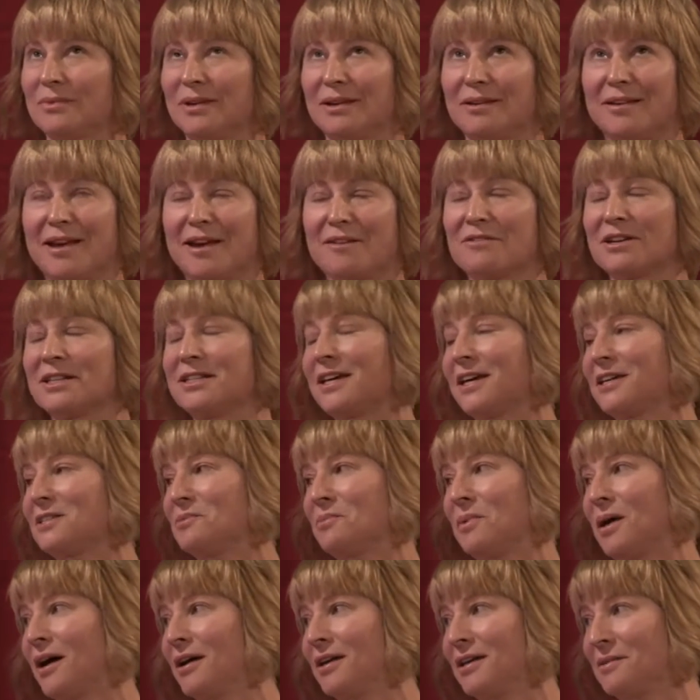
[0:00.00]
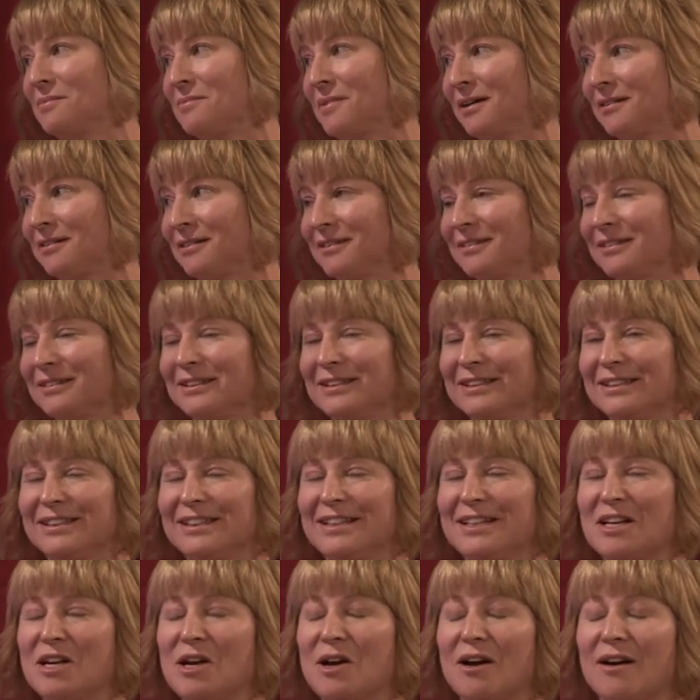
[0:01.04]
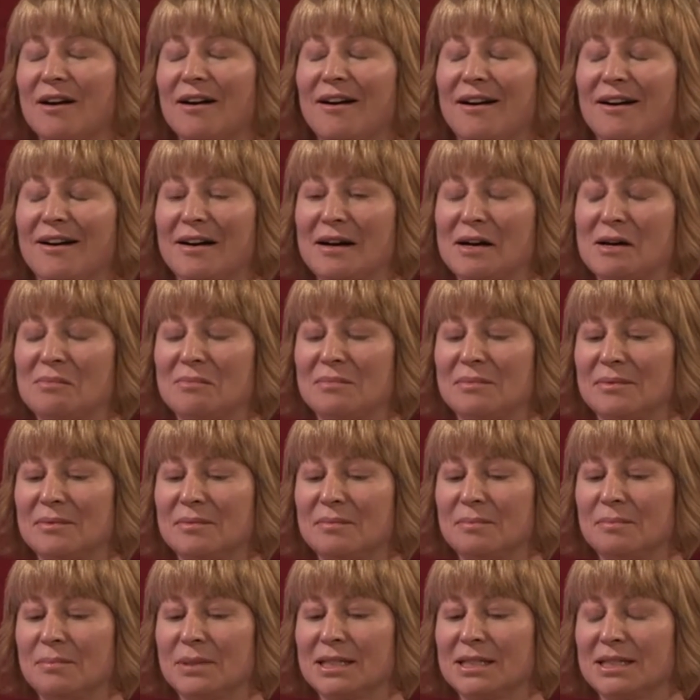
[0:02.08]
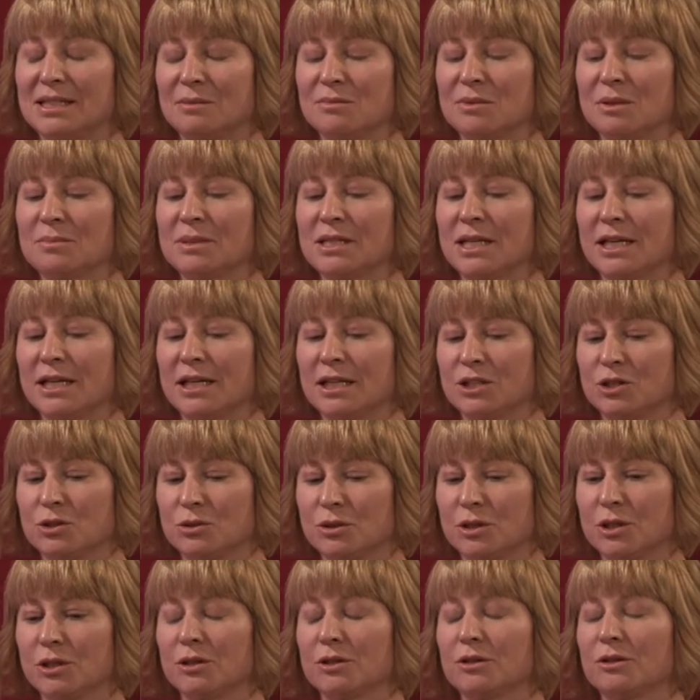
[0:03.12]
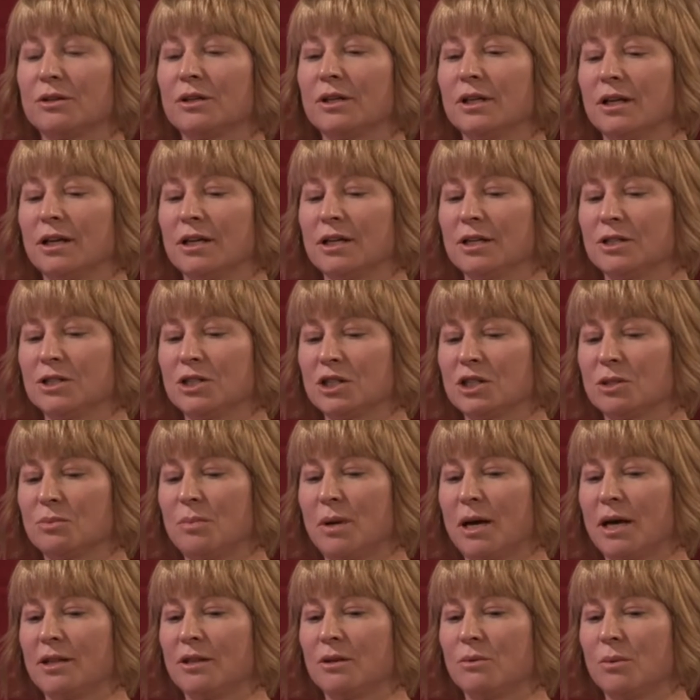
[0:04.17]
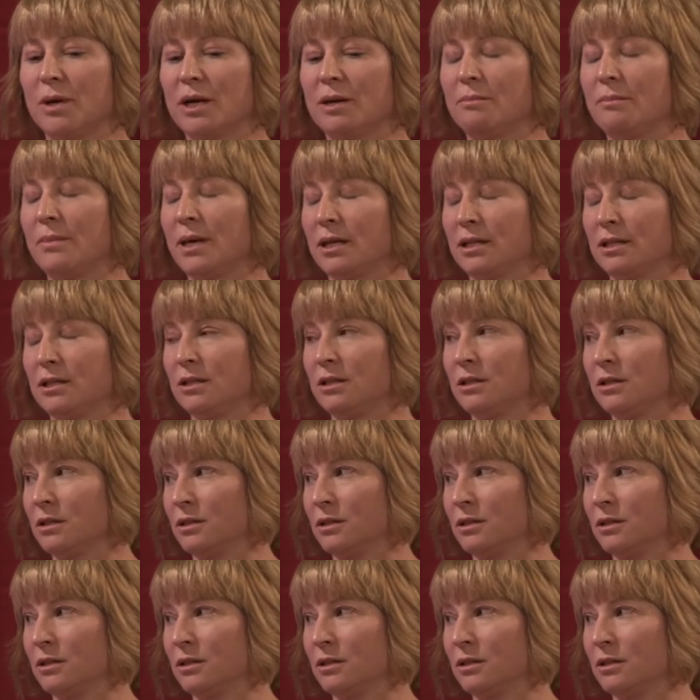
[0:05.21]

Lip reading: Every day I get better, but sometimes I get triggered just by the way men